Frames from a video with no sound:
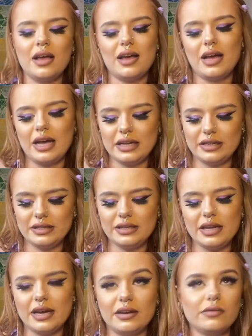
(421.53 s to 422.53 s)
And
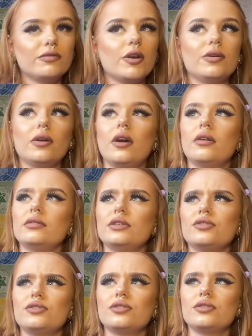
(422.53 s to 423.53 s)
yeah,
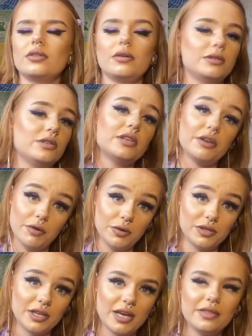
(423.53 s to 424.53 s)
orange, I meant to say rose
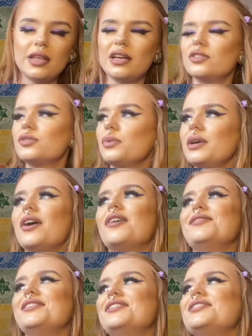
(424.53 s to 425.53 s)
again then, sweet
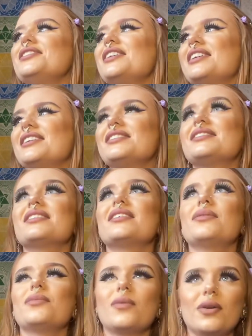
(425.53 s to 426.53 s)
orange is
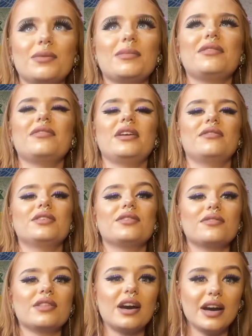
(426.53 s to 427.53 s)
one of my favorites
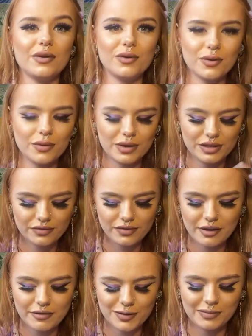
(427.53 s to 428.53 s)
for that. Always
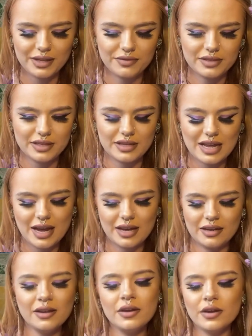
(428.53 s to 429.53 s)
very uplifting, and
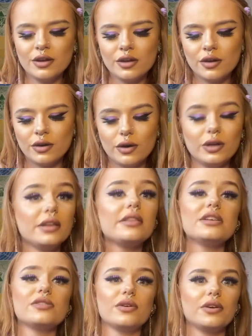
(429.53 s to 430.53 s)
all of
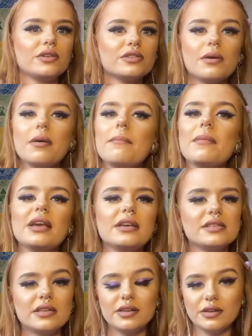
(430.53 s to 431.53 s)
these oils
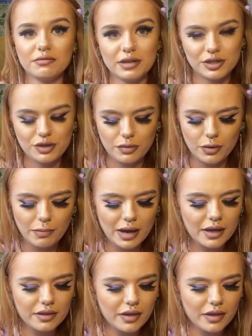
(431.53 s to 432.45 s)
amazing in a ritual bath.